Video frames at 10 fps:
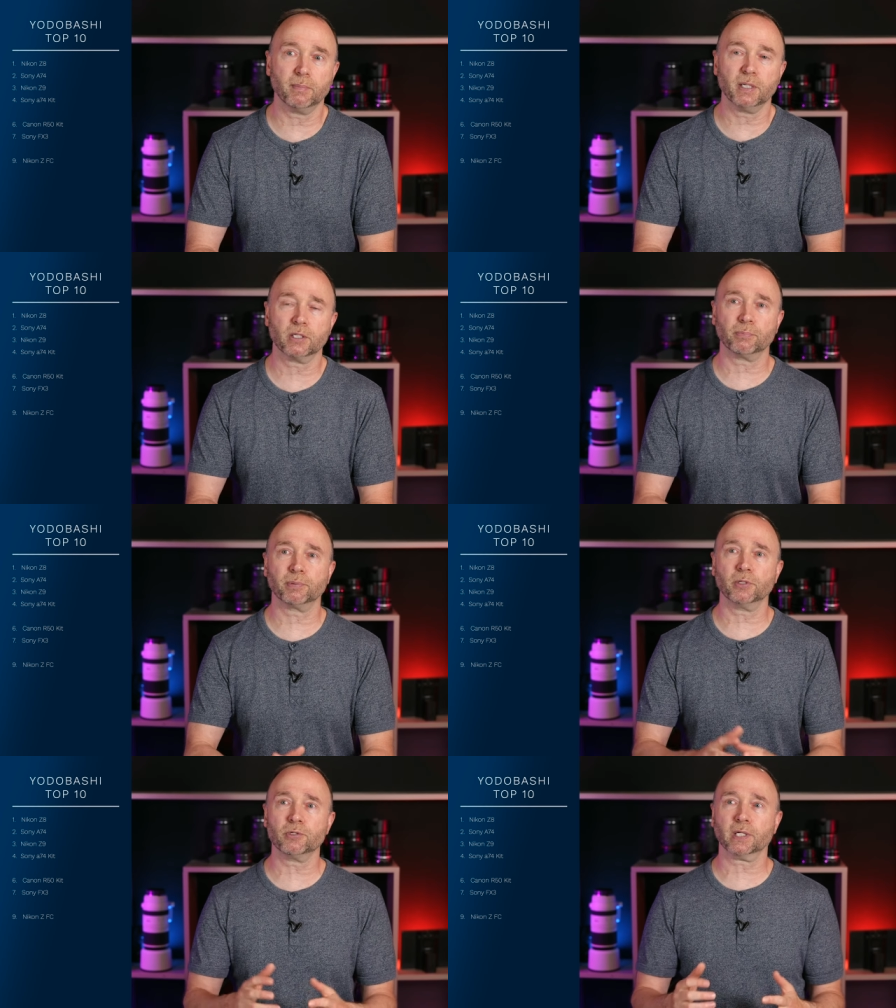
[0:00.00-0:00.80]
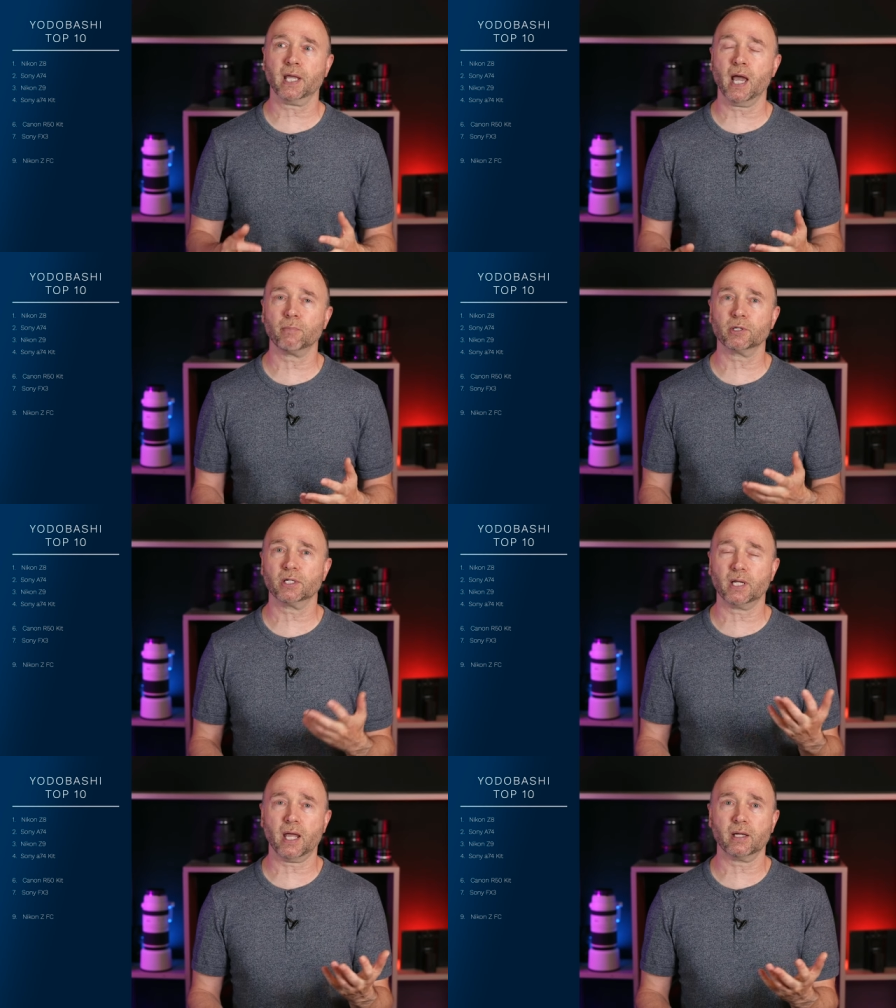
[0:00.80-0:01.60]
I mean, to produce a camera
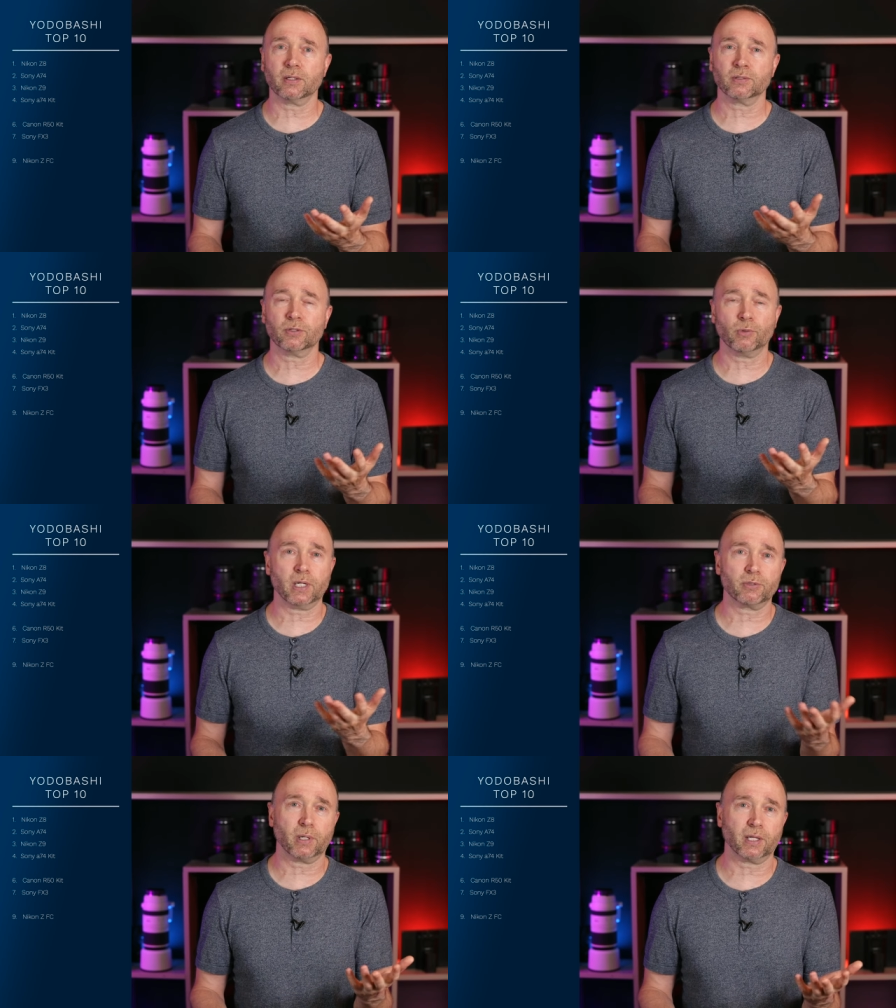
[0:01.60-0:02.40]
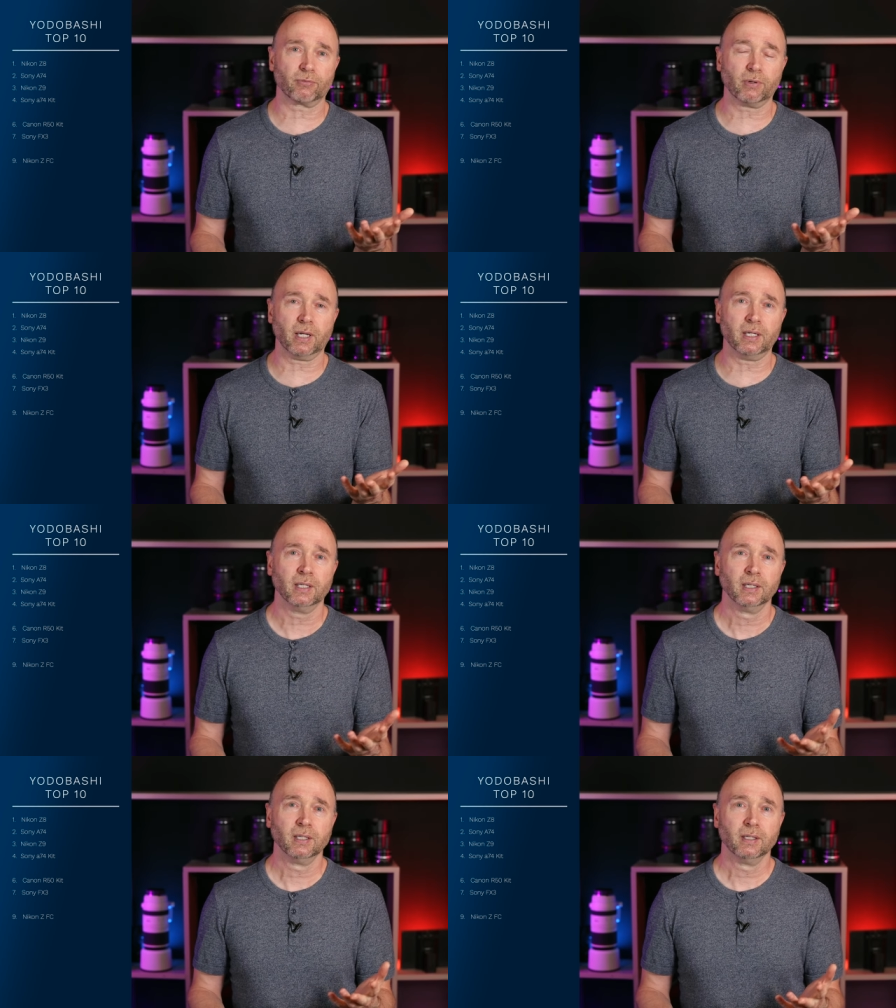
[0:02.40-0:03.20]
today in twenty twenty-three
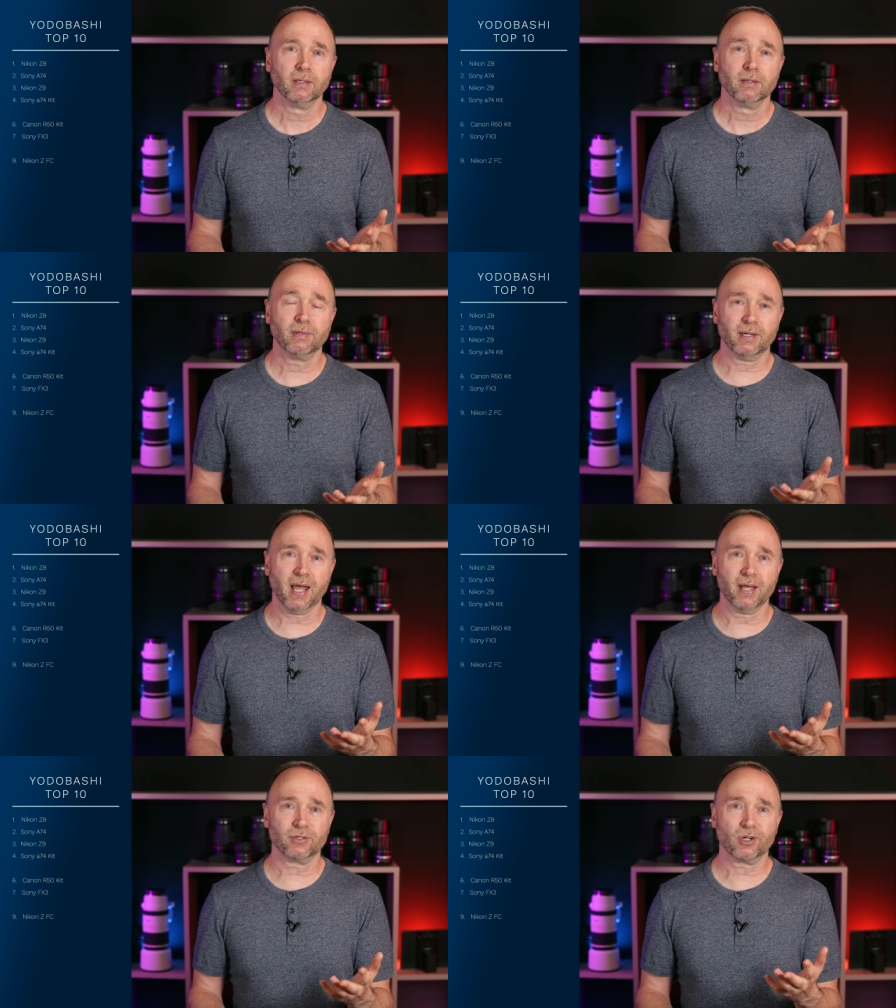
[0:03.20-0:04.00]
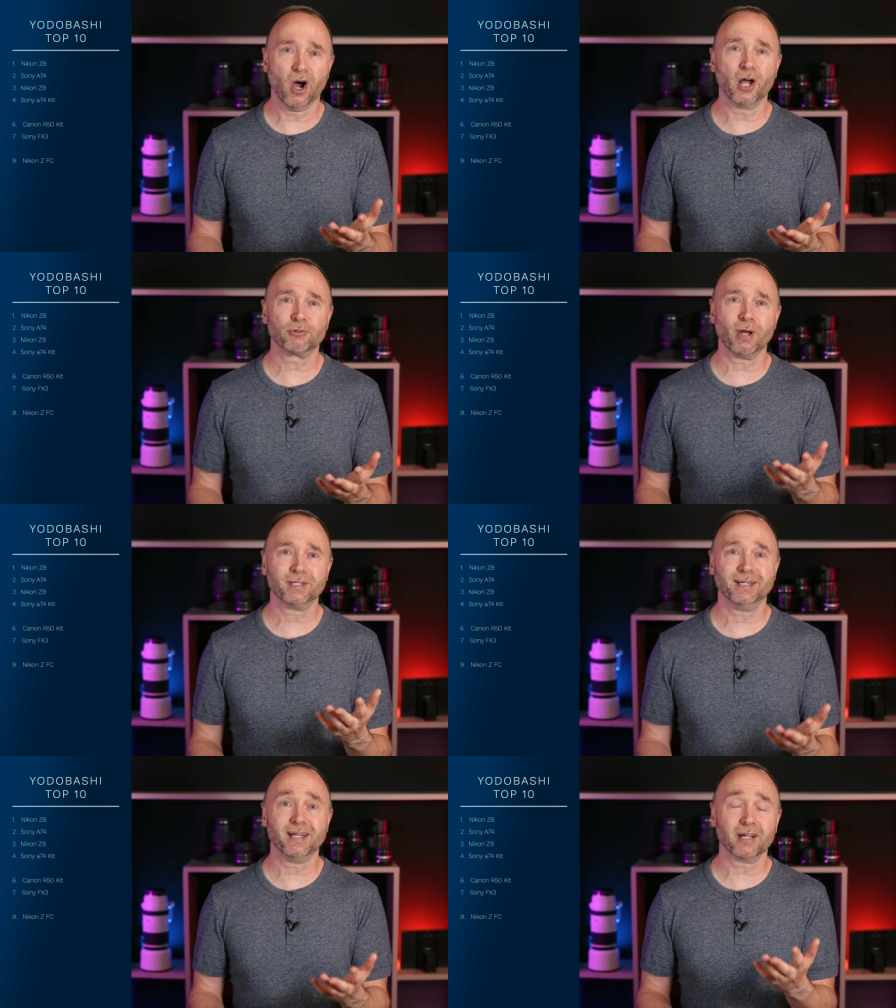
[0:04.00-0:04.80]
that has
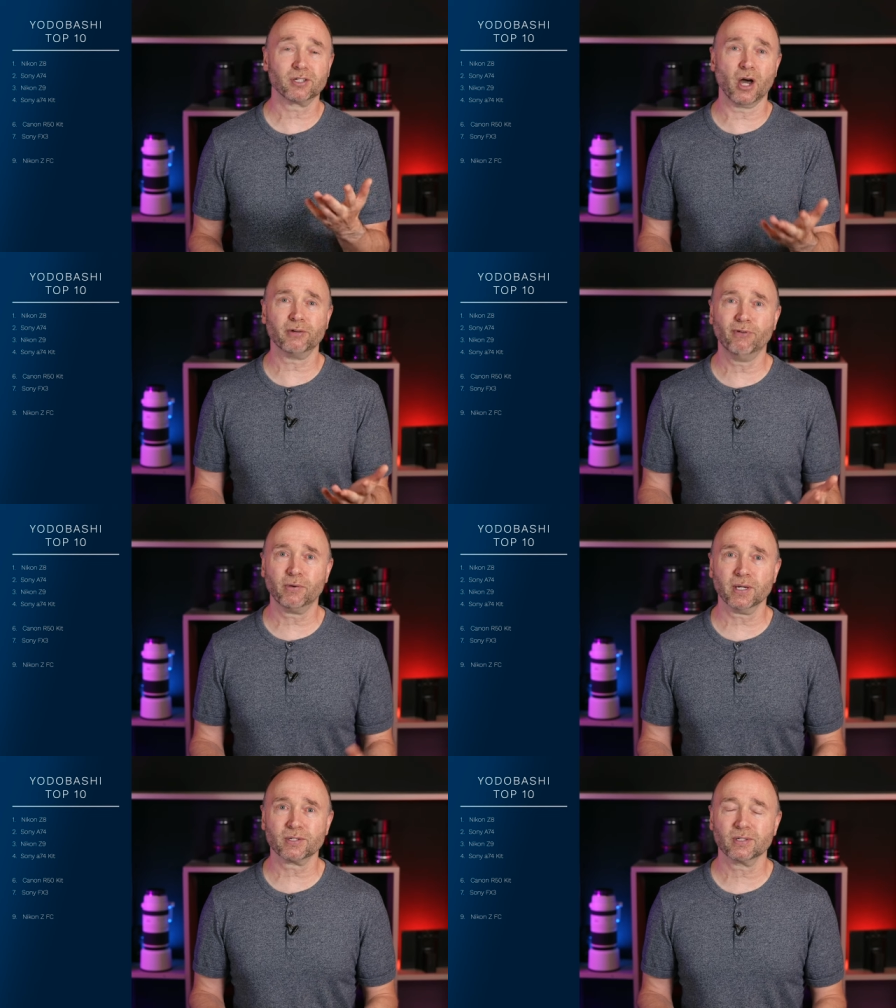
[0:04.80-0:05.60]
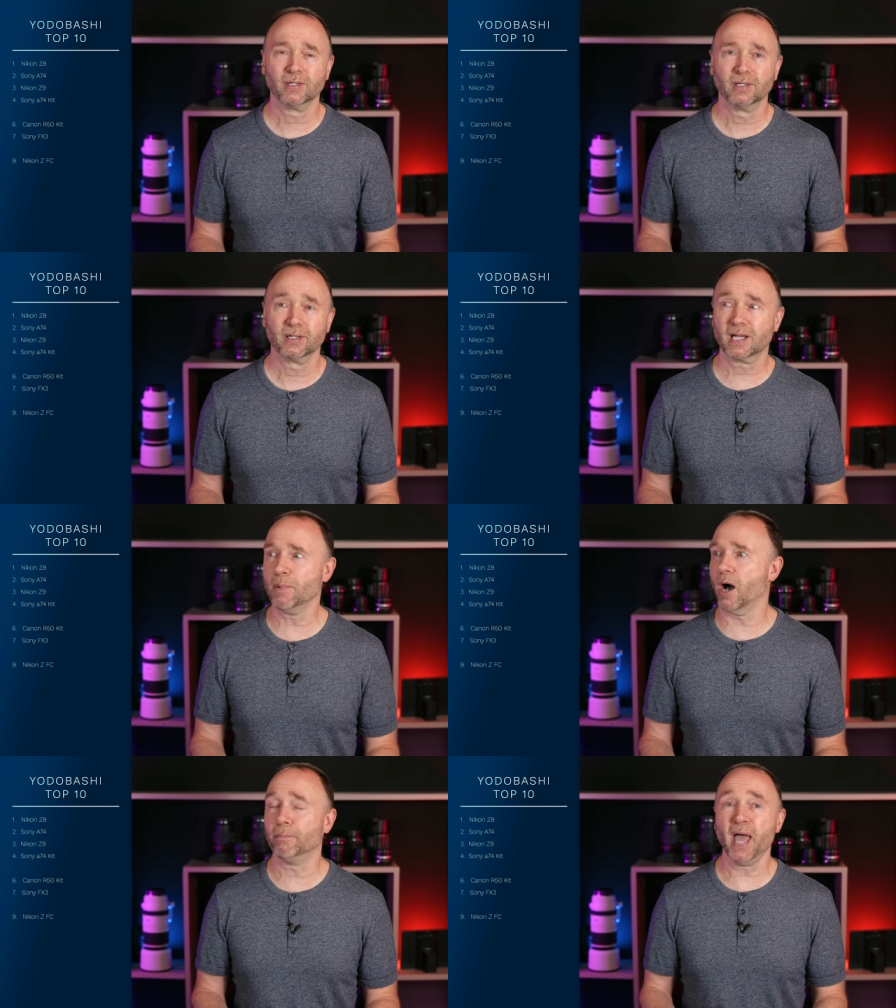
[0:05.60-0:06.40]
contrast detect autofocus, come
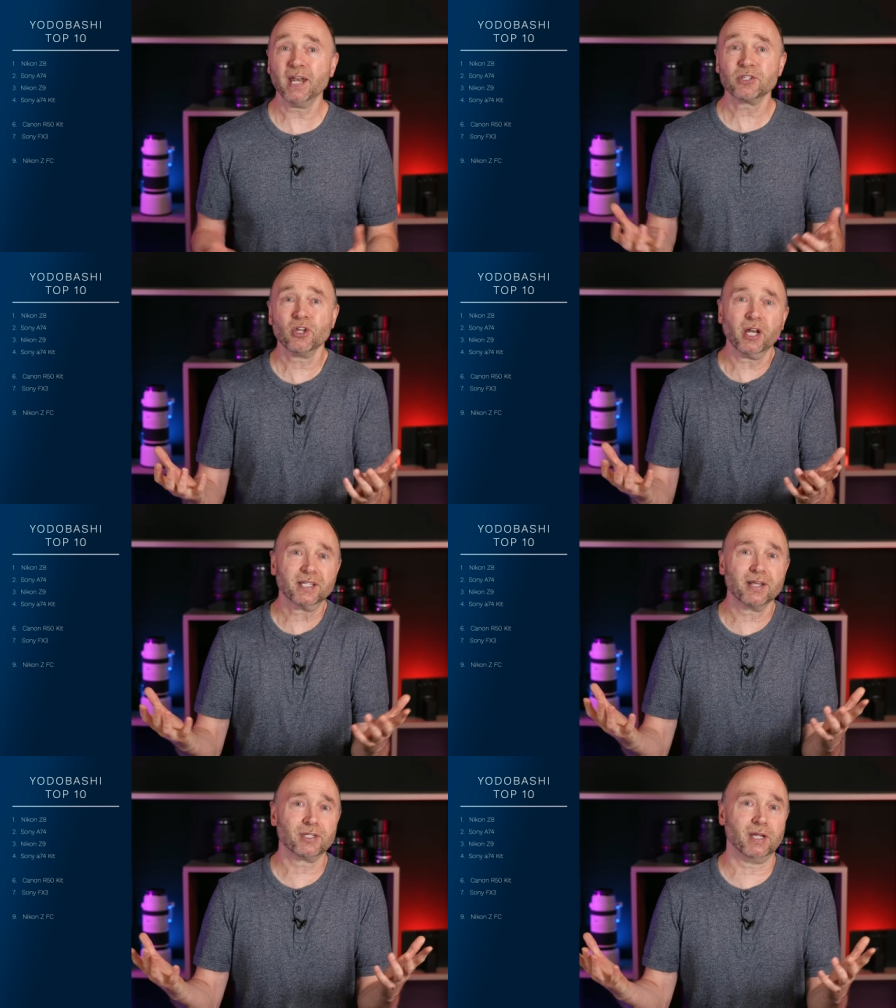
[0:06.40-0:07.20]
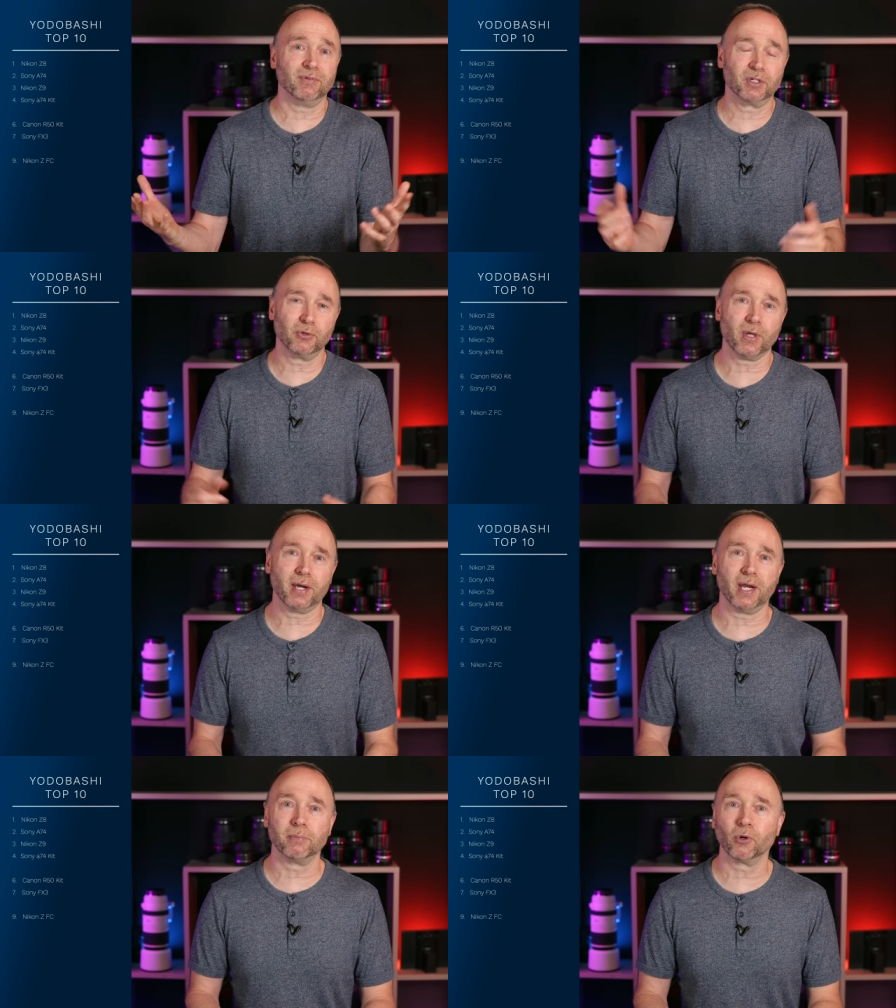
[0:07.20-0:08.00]
on, Panasonic doesn't even do that
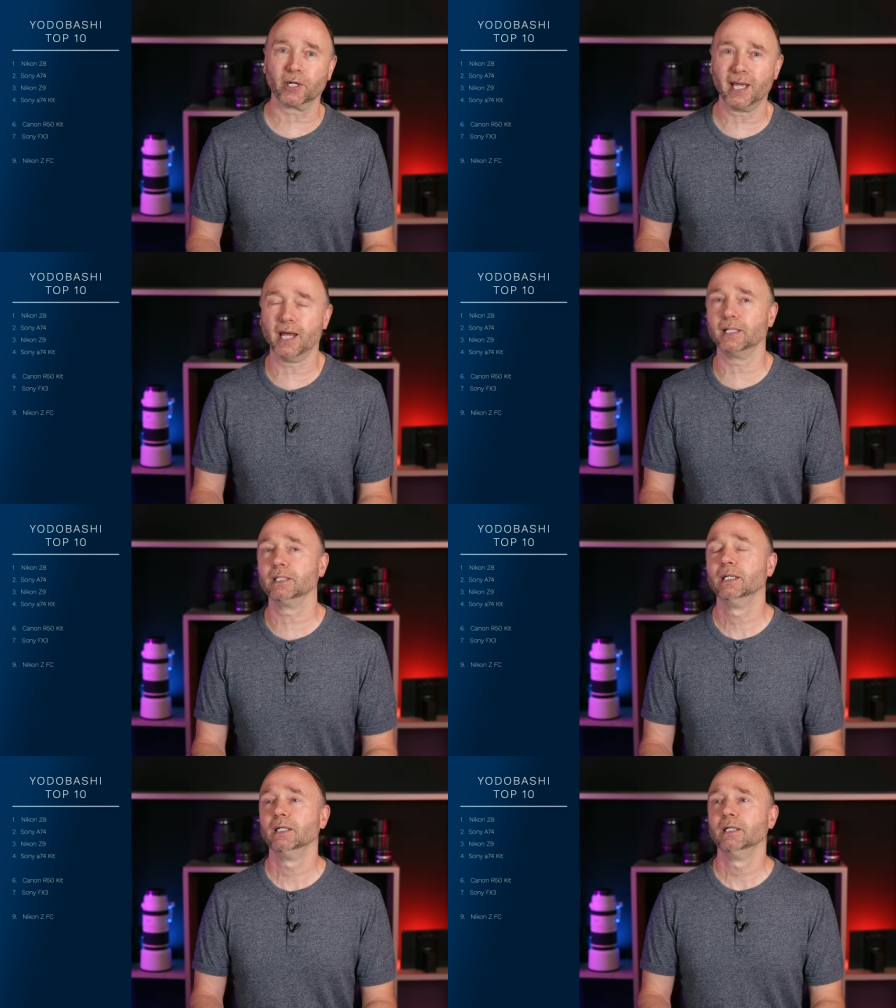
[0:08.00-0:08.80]
anymore, Canon.